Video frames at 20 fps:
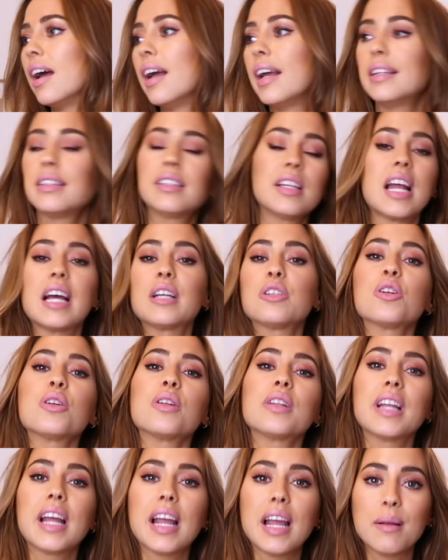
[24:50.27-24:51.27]

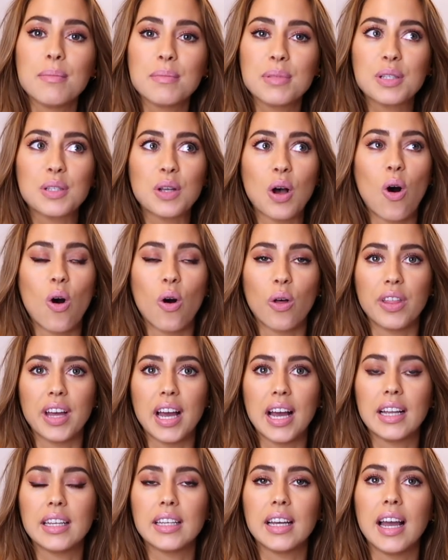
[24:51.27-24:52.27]
international names, all
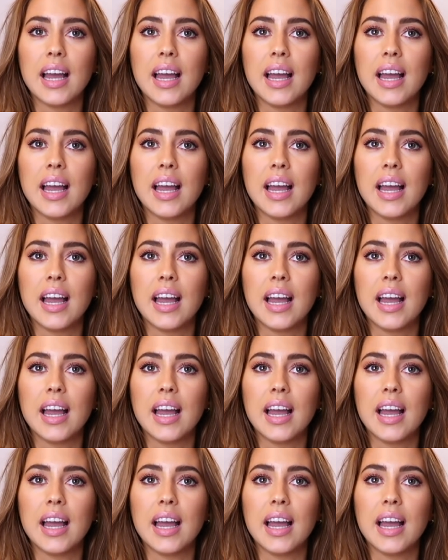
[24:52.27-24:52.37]
that.